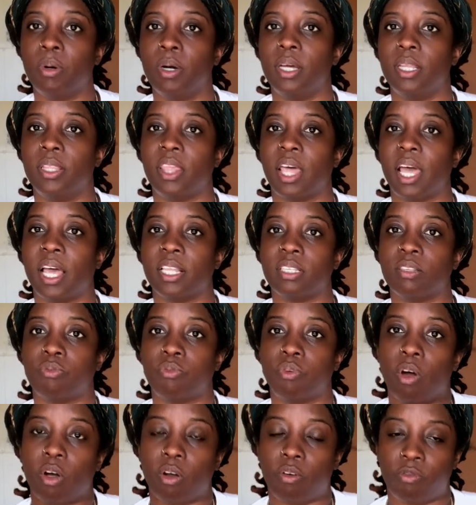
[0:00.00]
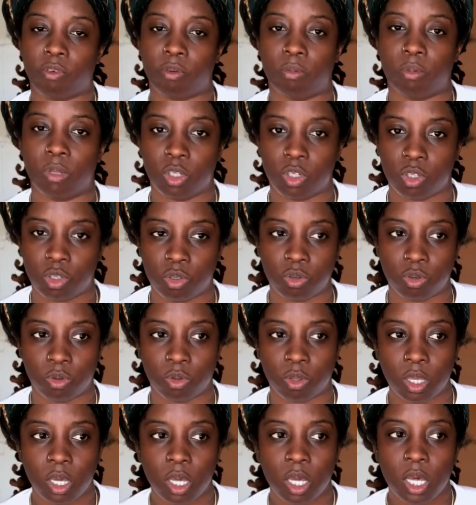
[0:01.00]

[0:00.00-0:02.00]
but that's far from the truth.